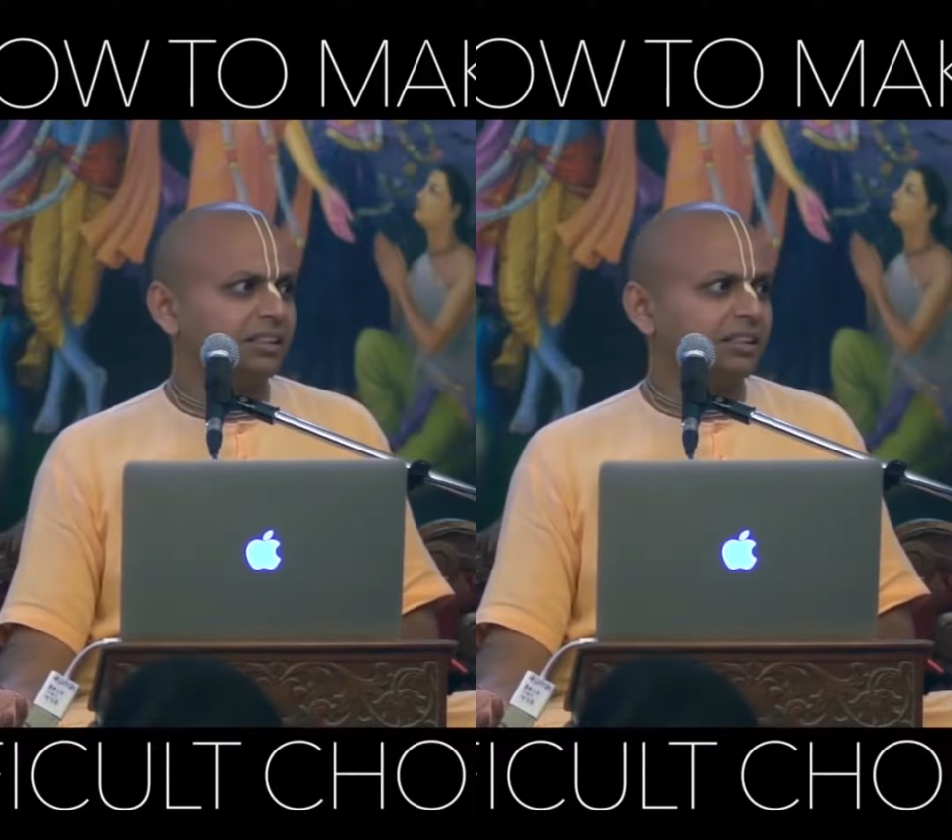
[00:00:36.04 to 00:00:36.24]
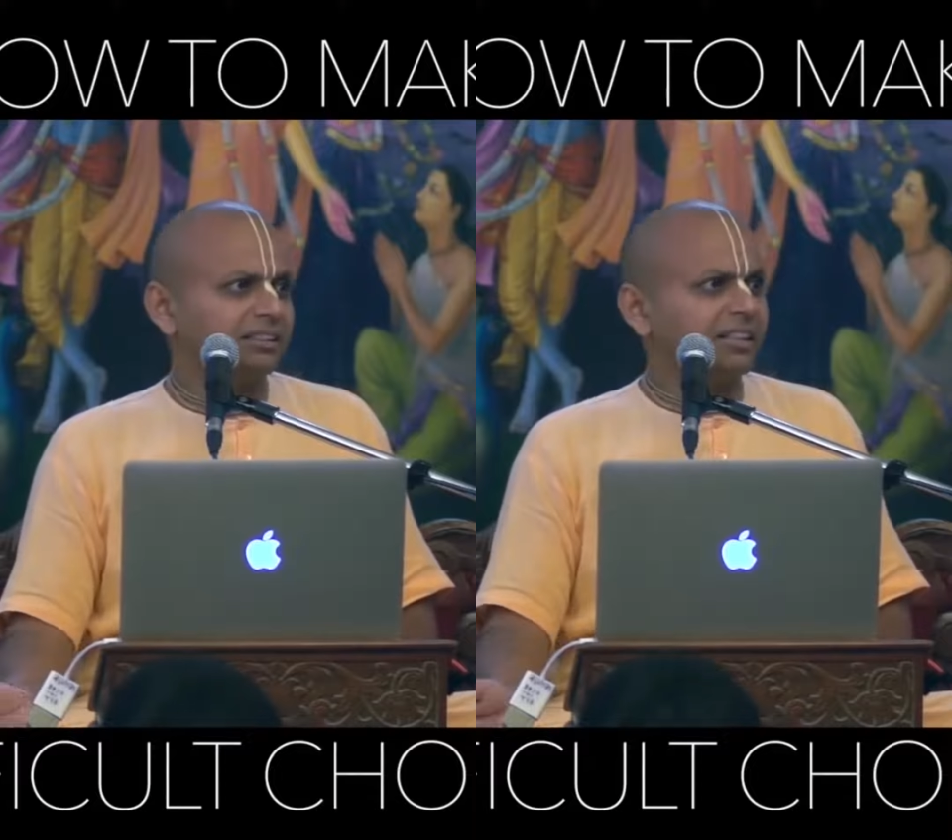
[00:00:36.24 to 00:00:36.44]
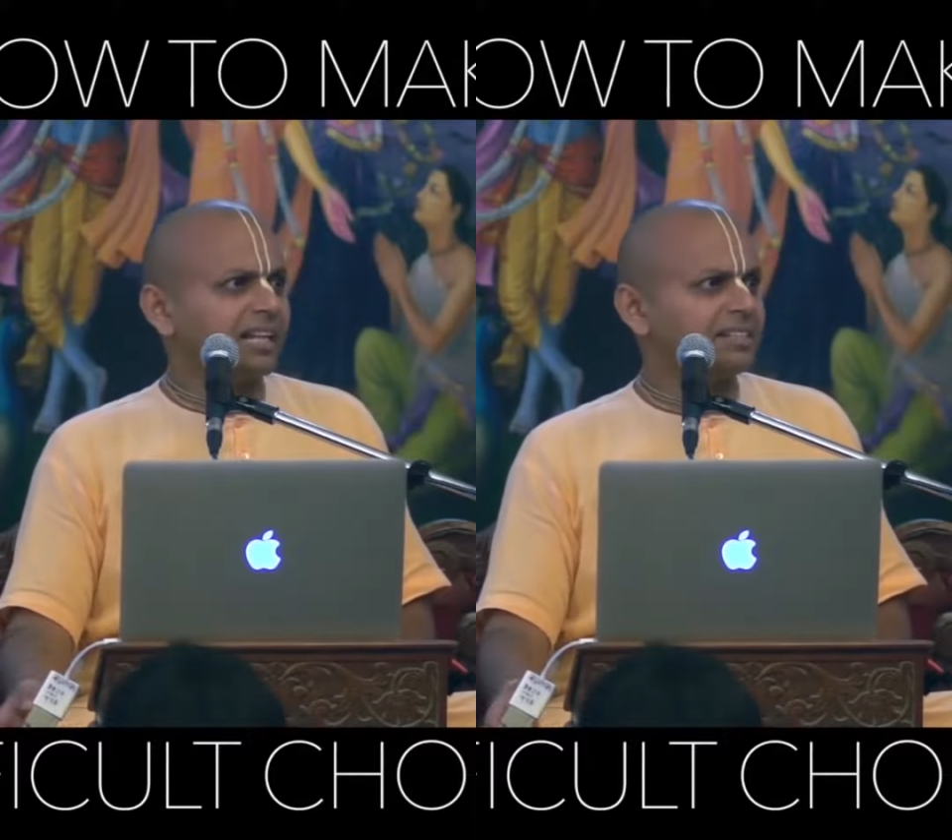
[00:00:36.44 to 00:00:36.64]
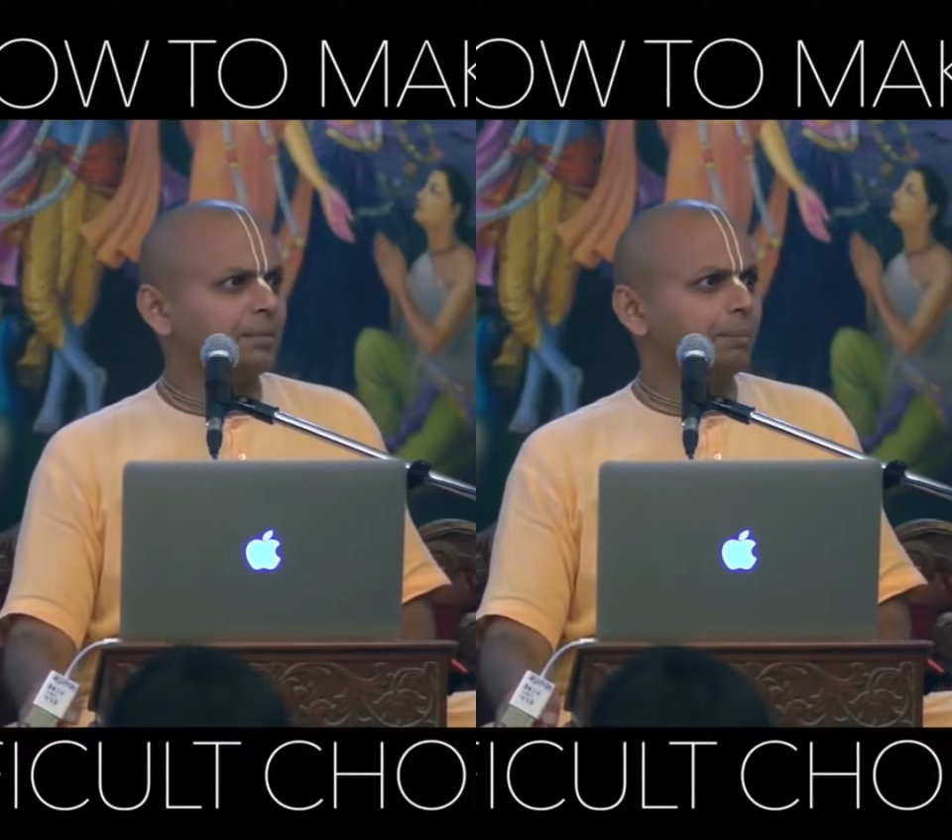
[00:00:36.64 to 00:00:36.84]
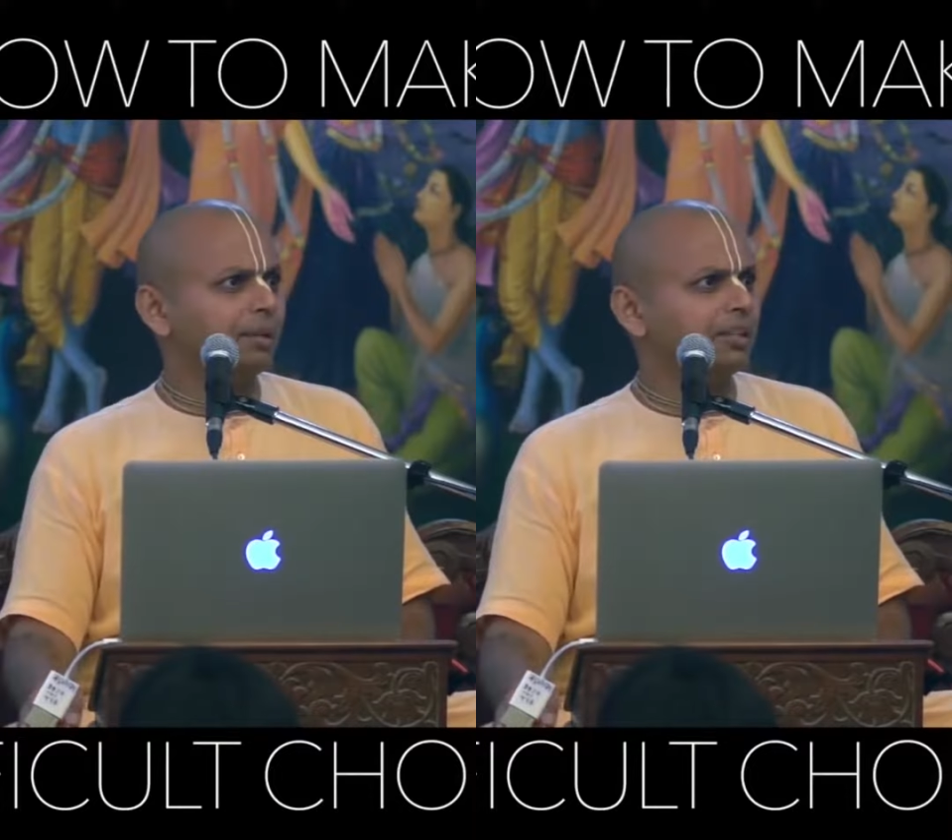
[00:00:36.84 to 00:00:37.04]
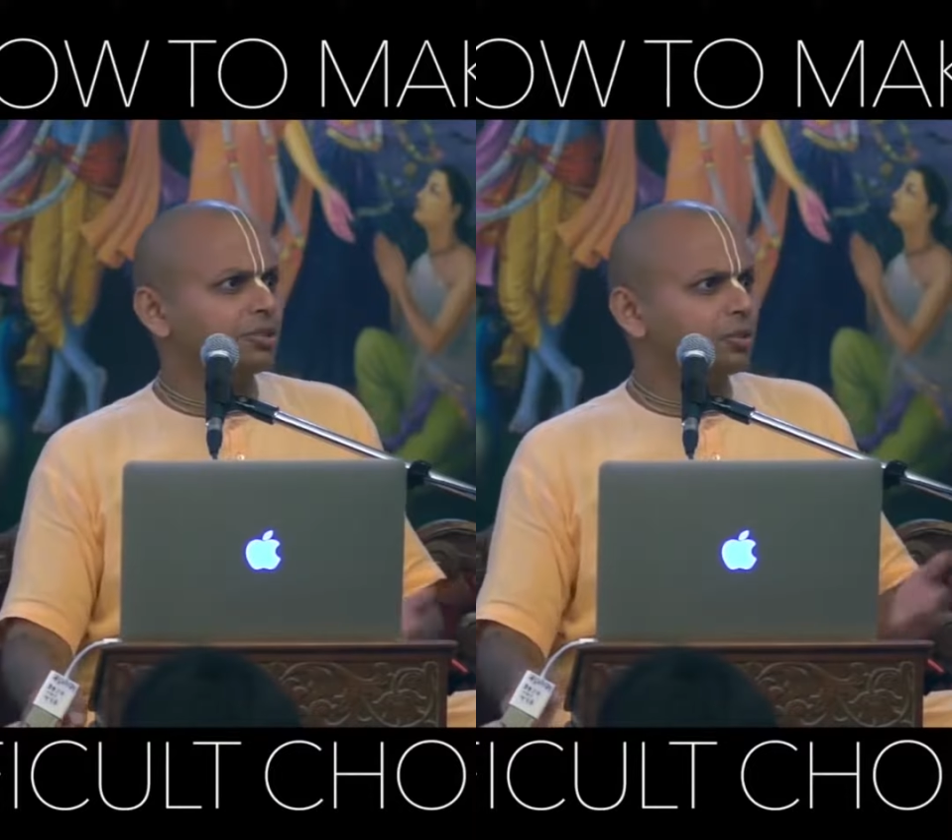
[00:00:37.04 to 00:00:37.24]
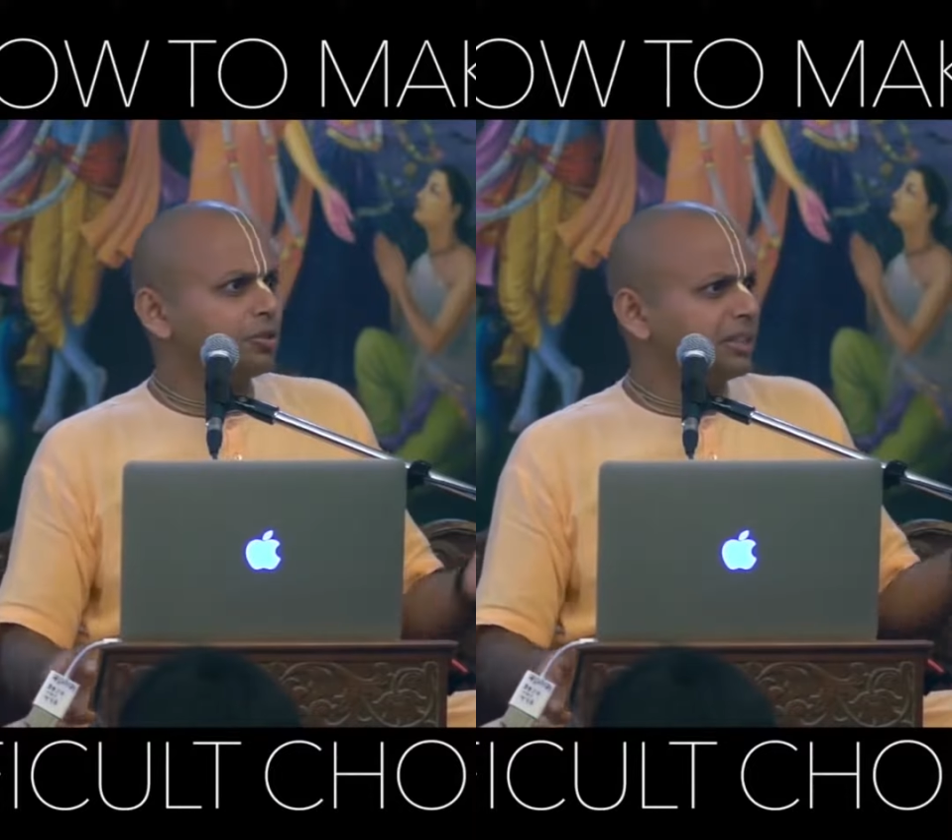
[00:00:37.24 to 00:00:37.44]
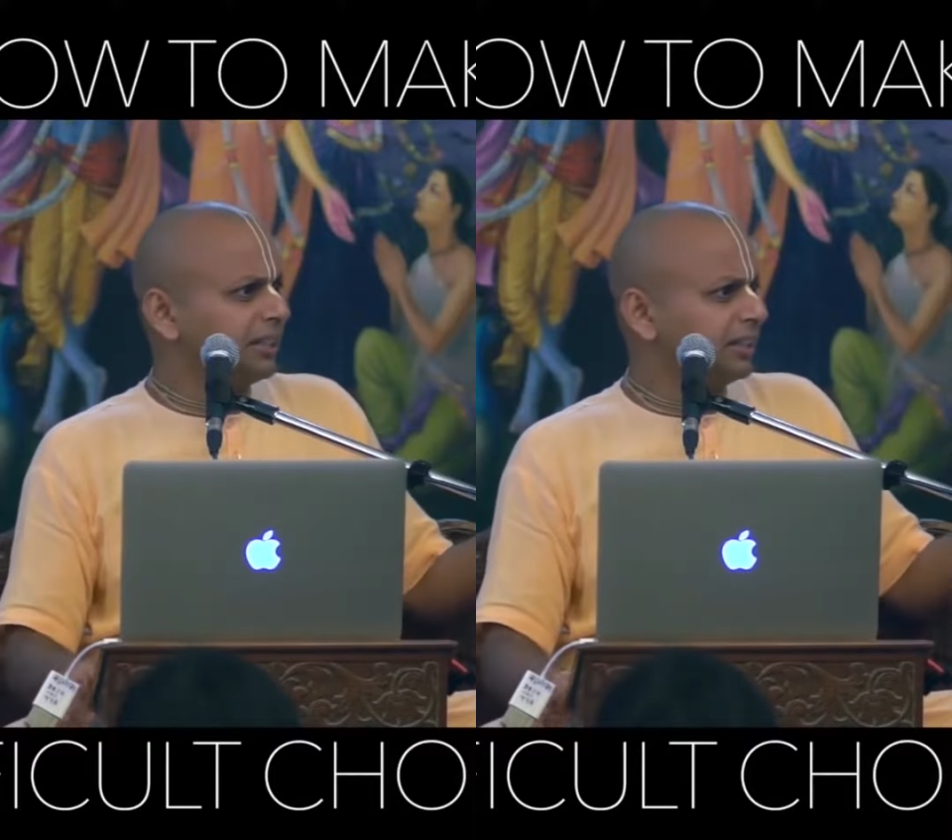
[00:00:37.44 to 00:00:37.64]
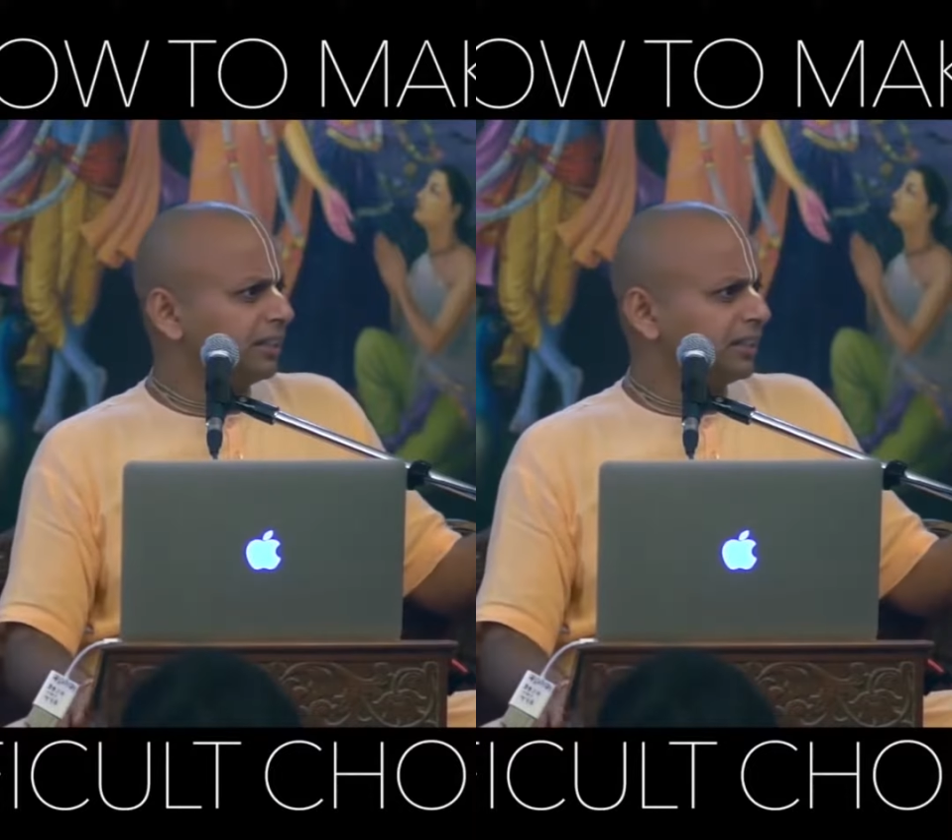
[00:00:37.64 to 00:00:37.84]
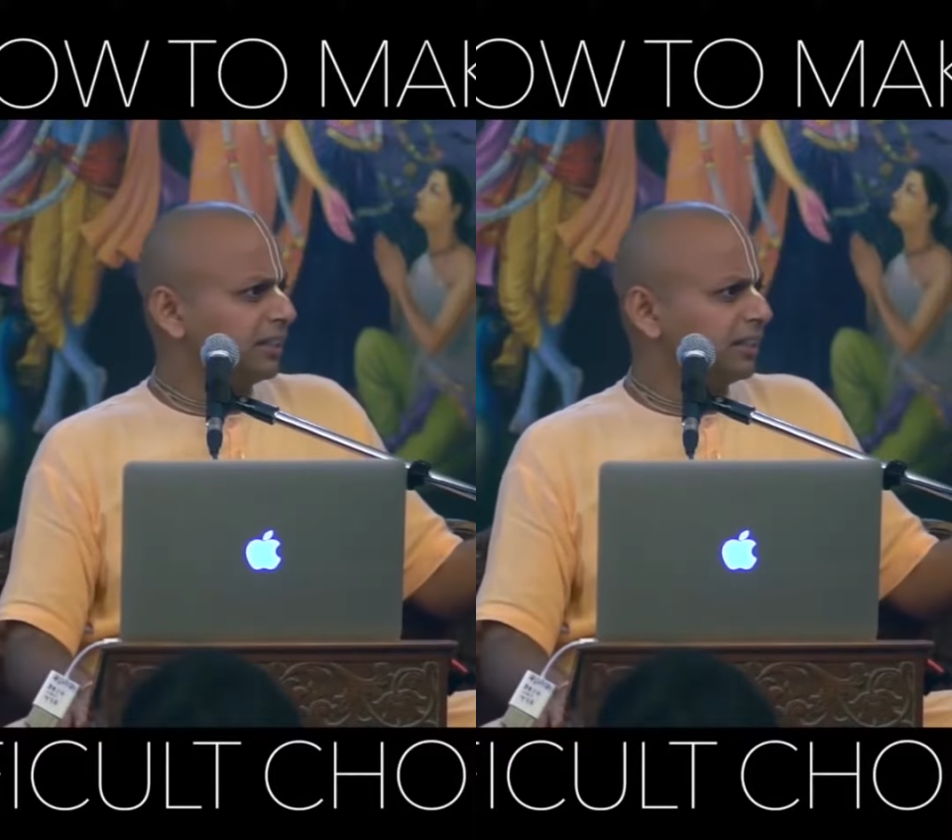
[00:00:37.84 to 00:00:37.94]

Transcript: Is it as simple as choosing